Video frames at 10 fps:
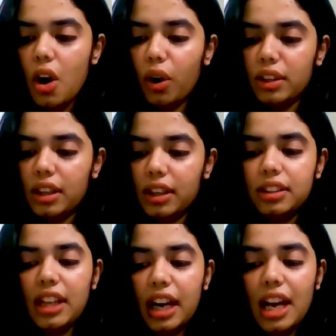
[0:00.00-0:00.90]
on
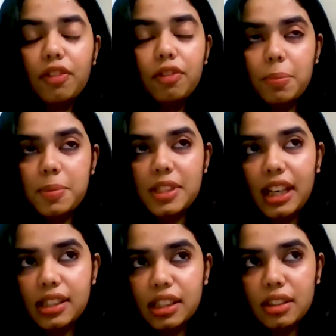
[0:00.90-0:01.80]
that have
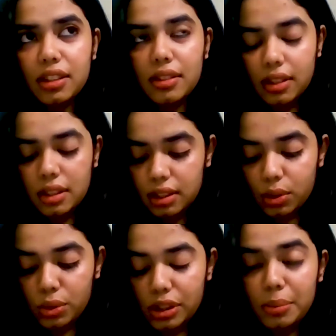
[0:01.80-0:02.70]
websites and
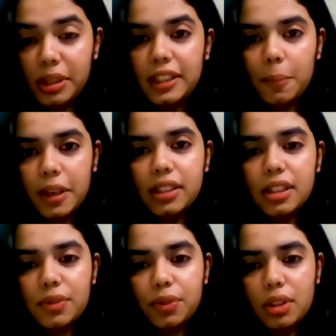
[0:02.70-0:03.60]
social media
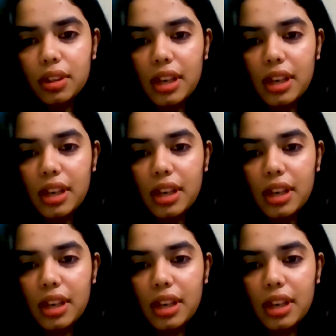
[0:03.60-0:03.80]
pages for